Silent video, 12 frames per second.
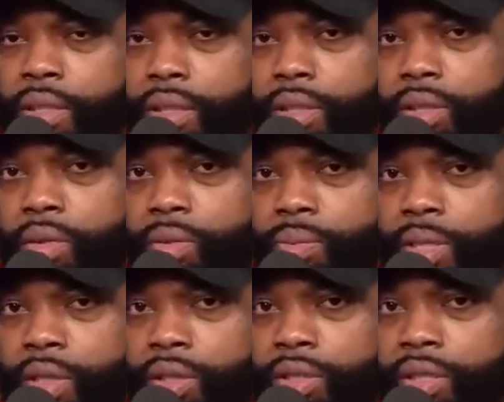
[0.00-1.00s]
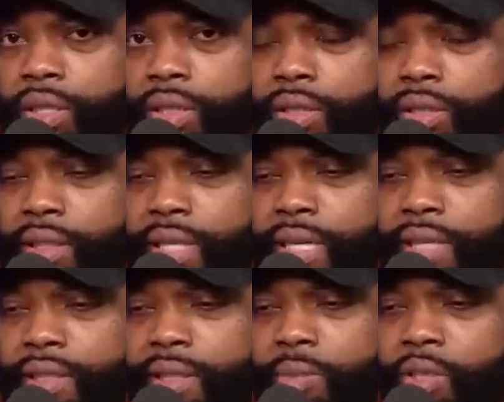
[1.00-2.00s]
yo, me am going to see.
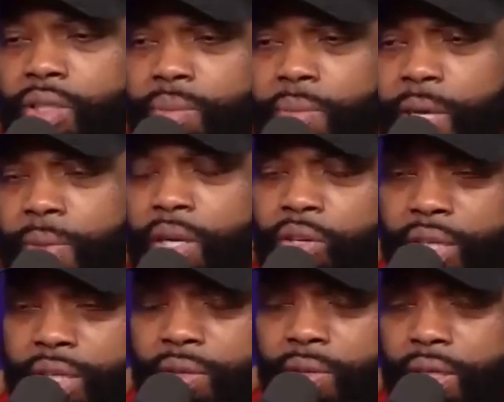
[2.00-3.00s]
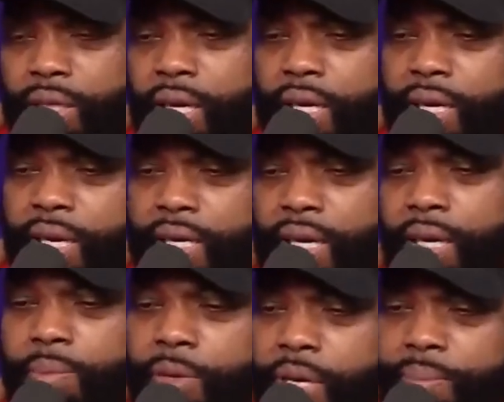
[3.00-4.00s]
Like, them go so bam and go in one, like, an
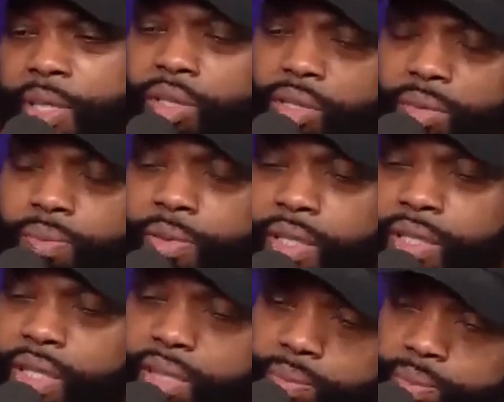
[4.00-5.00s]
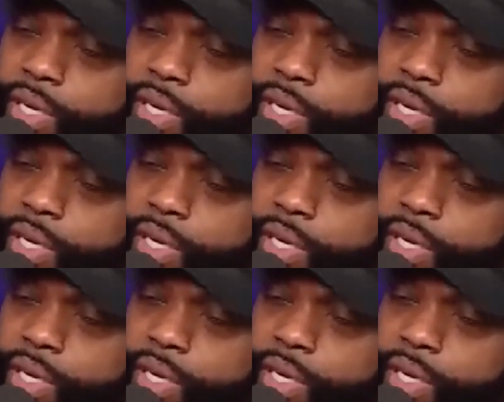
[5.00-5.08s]
apartment complex and